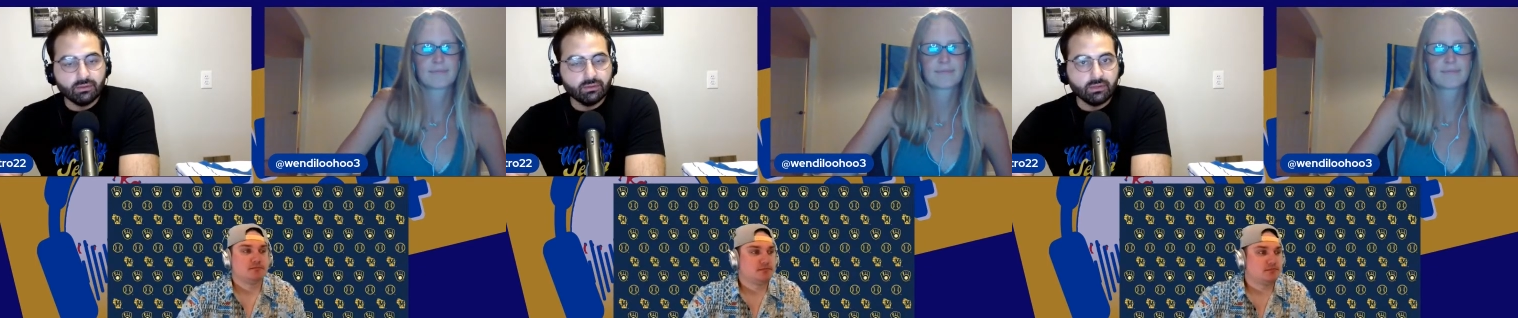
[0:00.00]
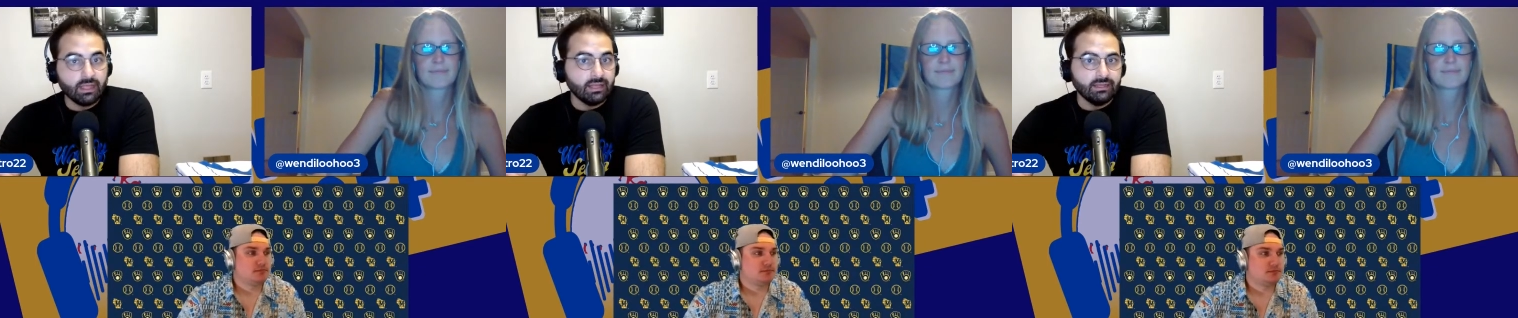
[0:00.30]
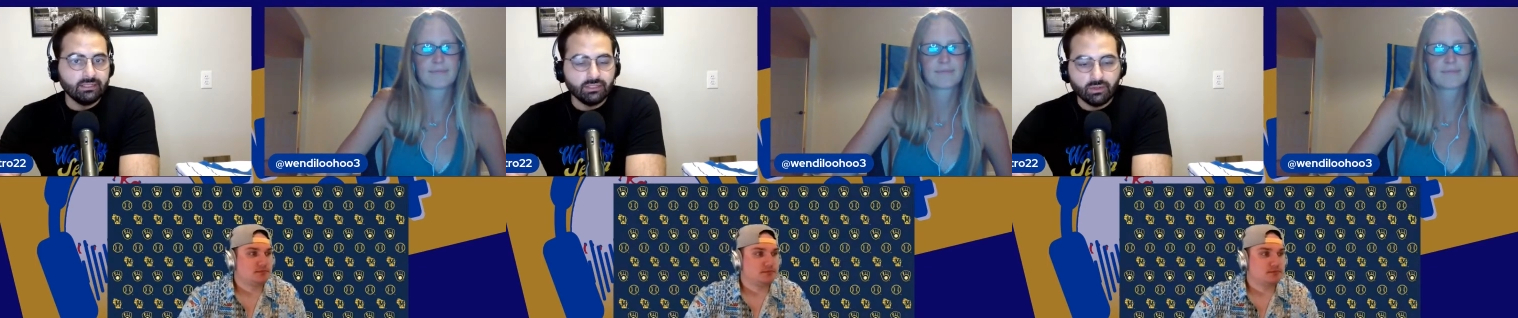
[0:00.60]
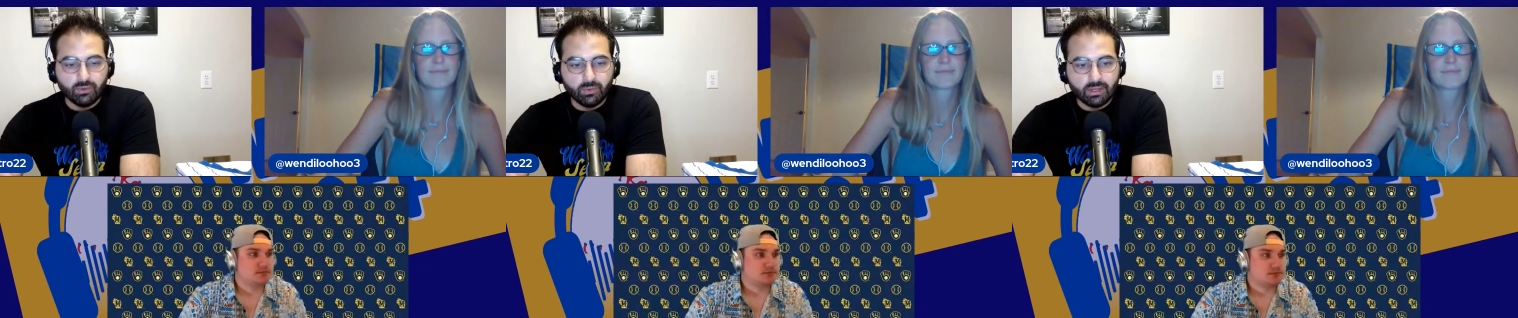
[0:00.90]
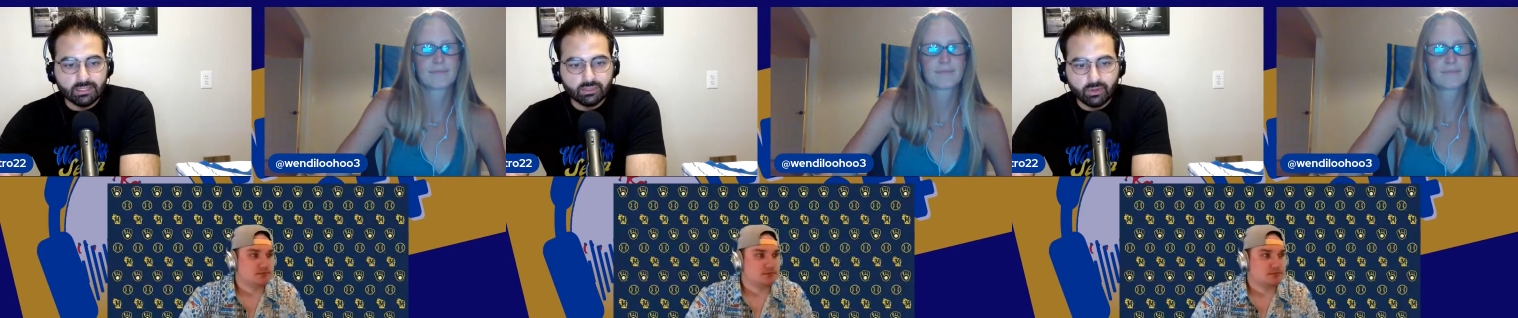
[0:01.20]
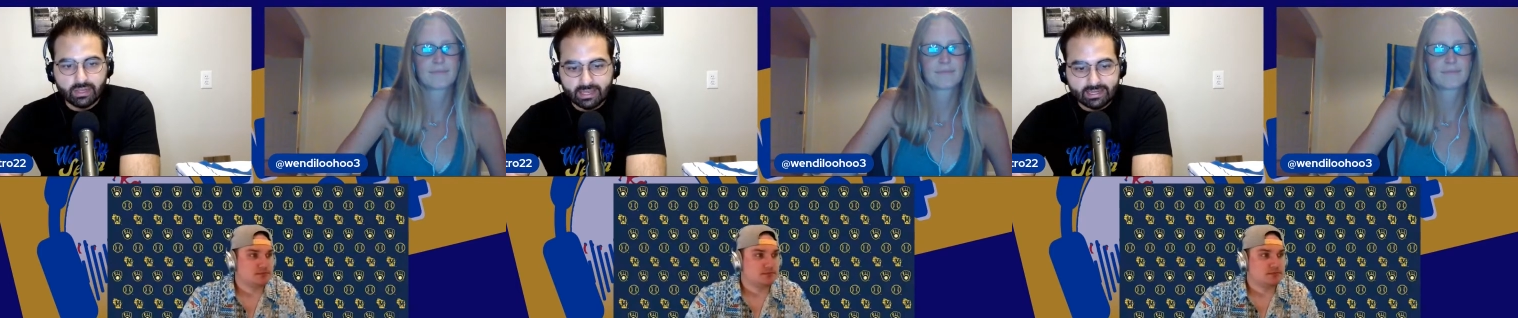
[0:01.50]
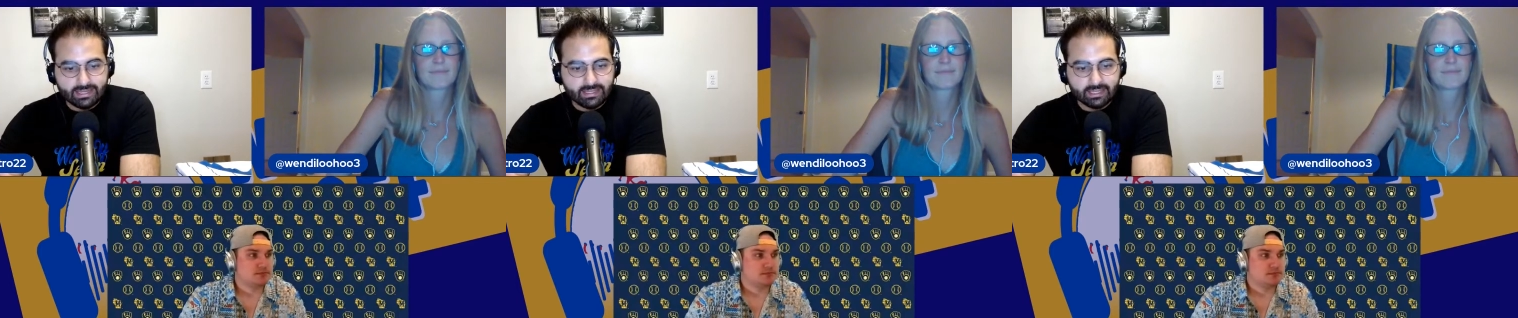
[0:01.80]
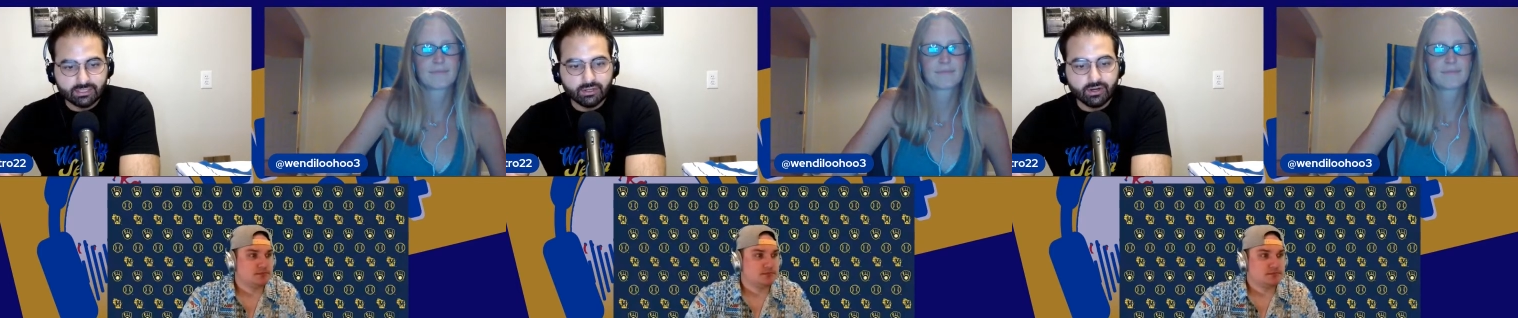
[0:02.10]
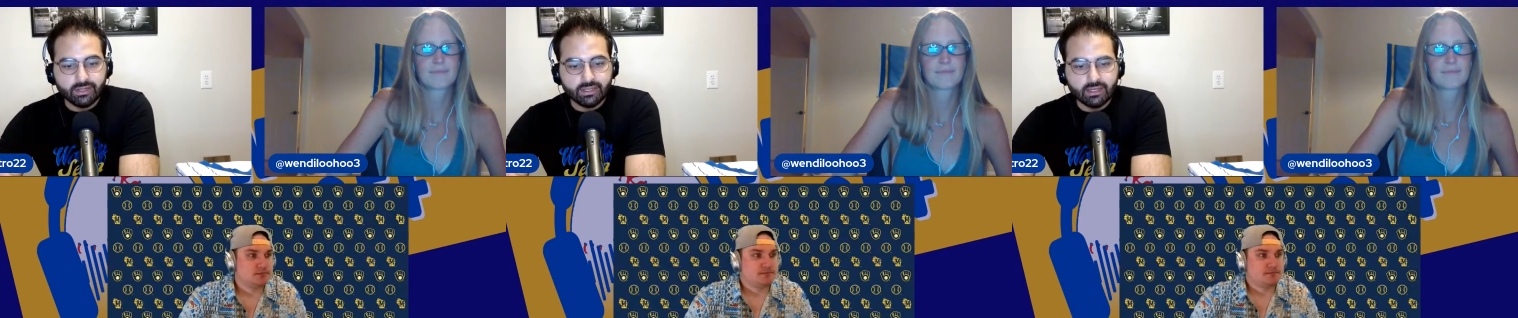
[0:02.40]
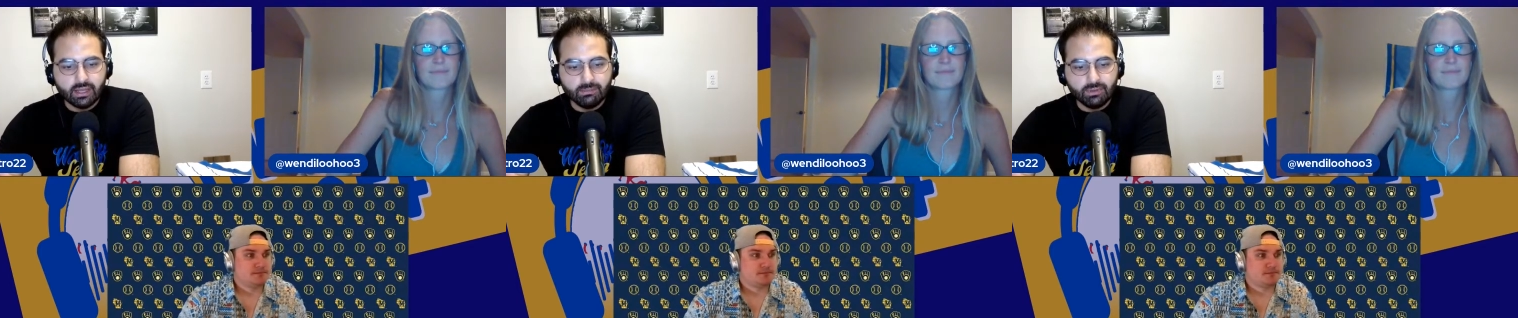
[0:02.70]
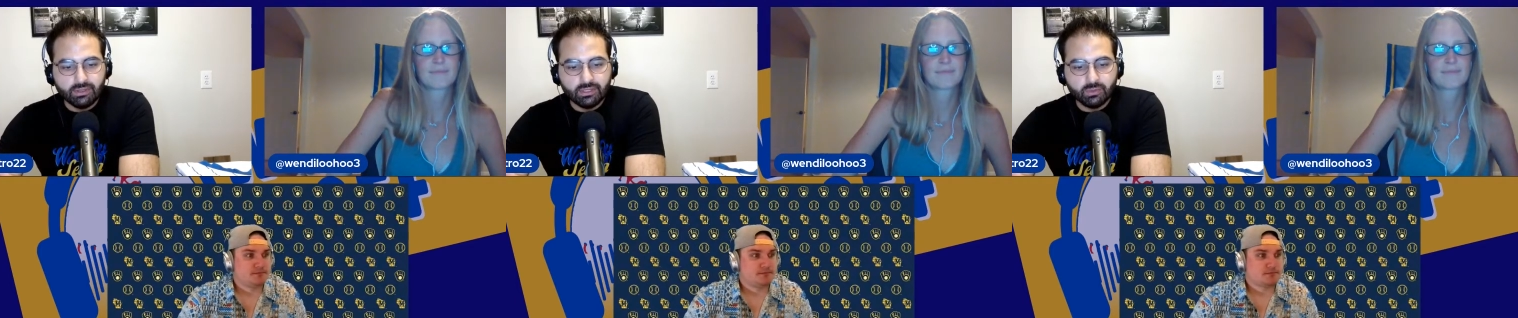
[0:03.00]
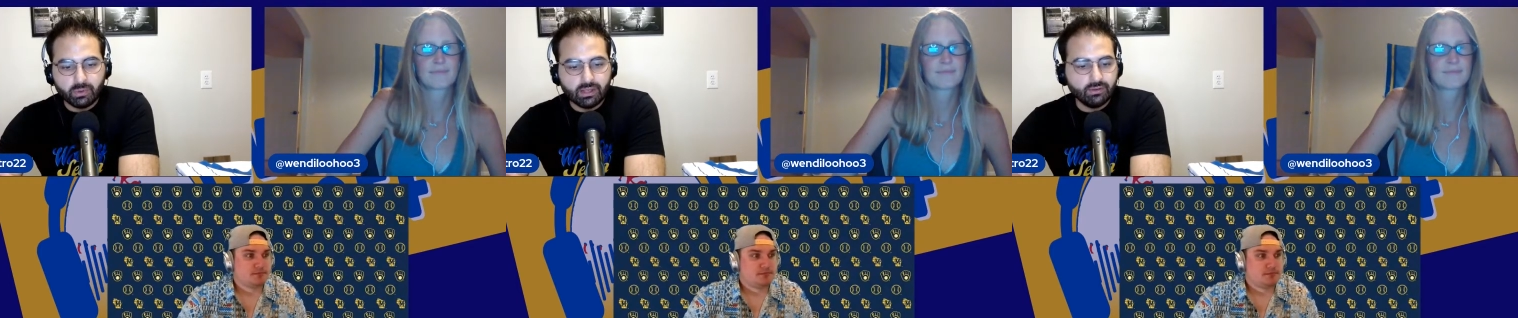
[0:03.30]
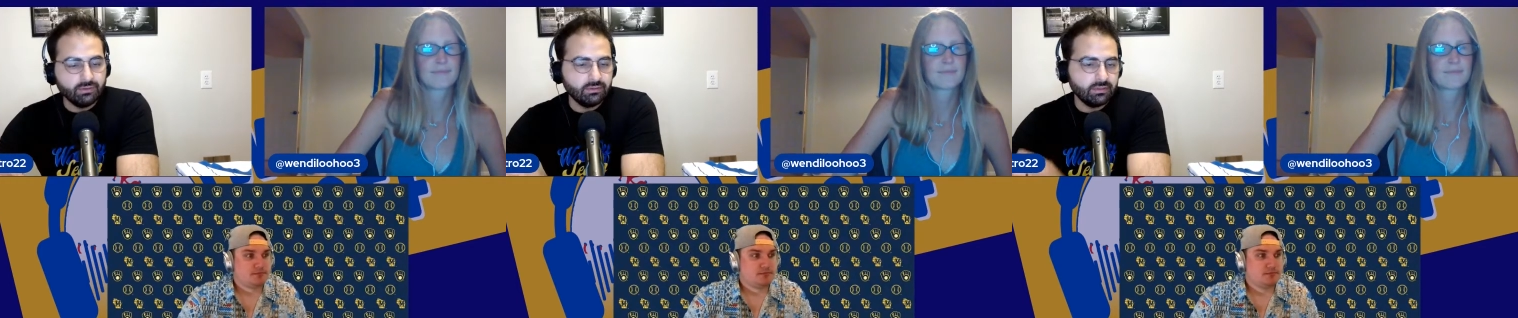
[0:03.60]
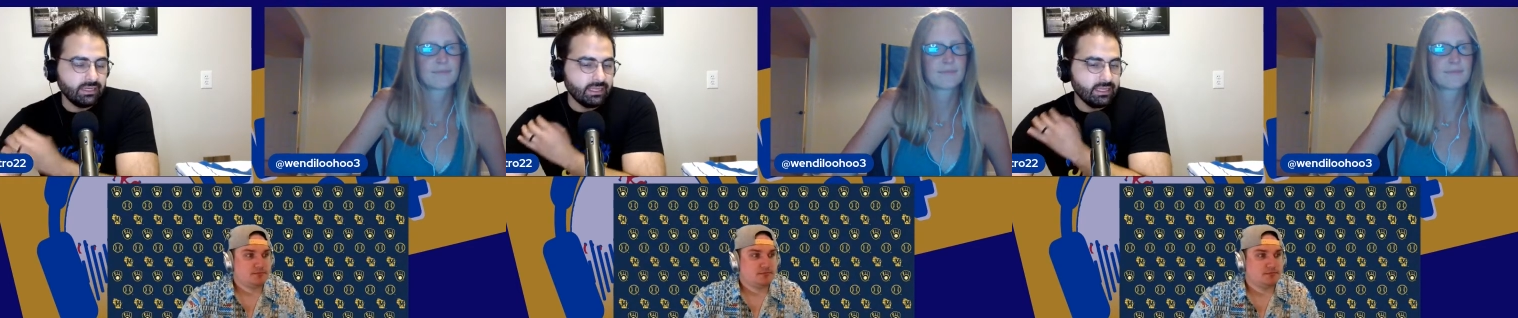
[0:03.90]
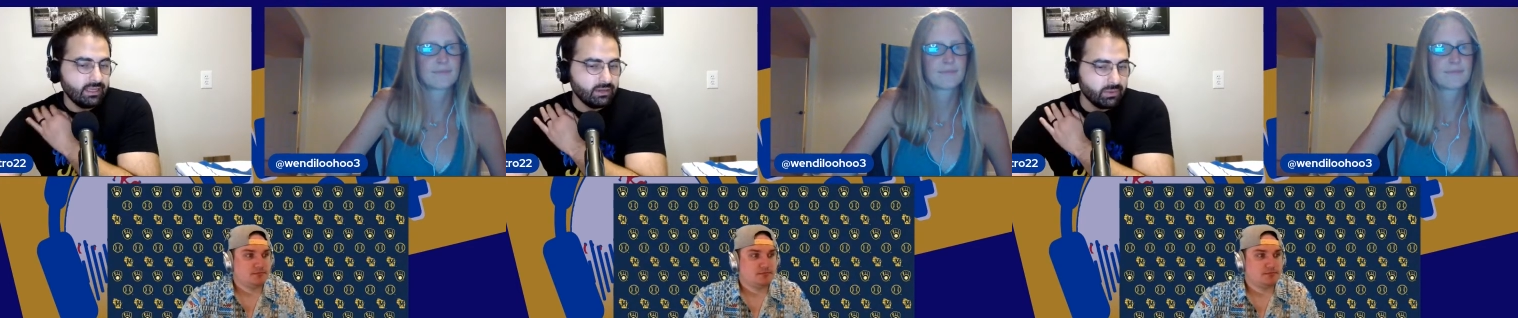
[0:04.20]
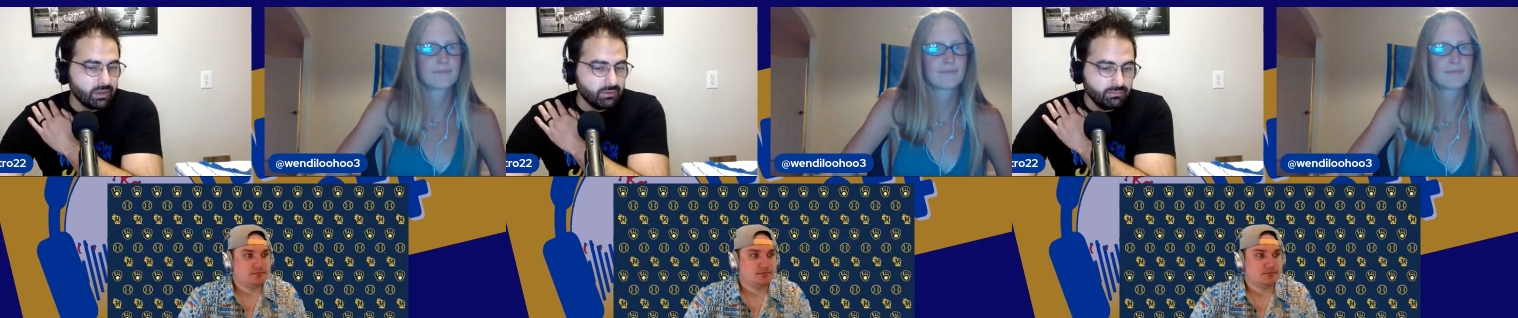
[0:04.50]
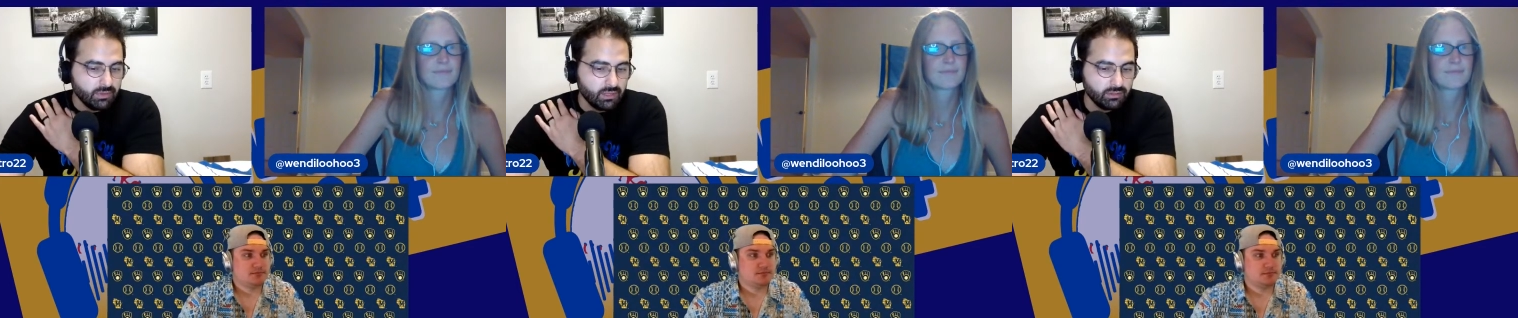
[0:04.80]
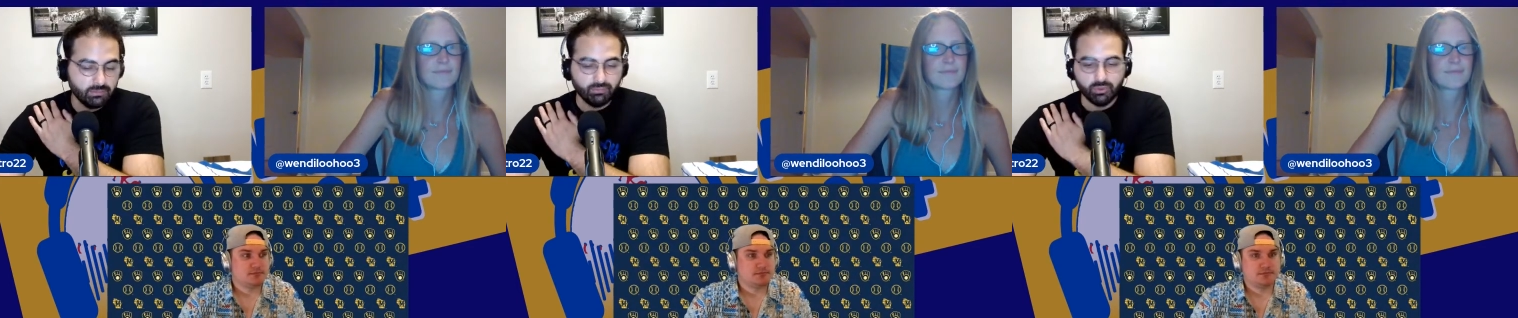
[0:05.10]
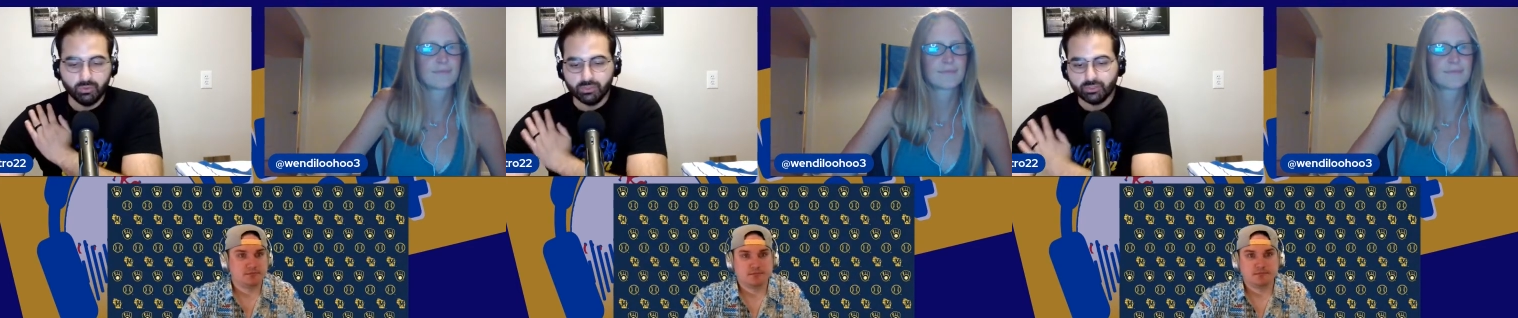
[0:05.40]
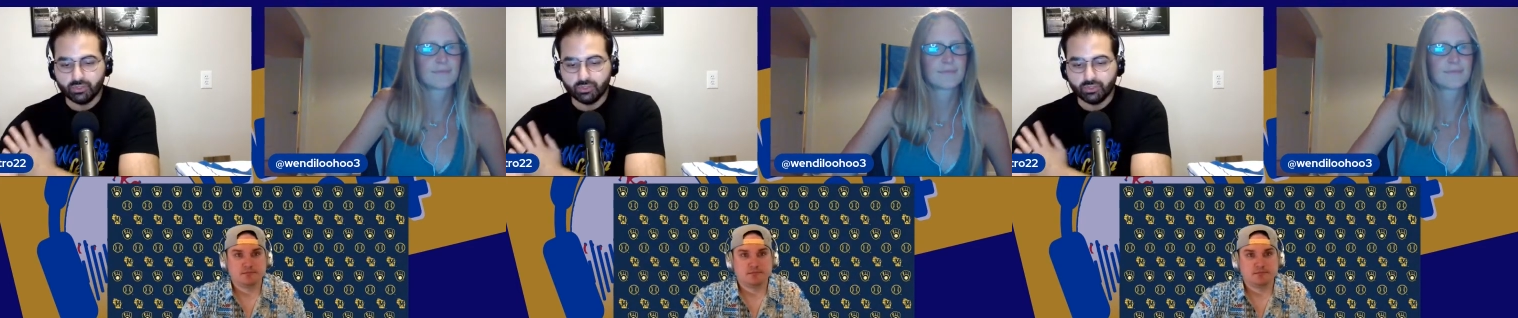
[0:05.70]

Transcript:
Speaker 1: yeah, so uh, let's go ahead and get started. Um, looking around the league and around uh, the Brewers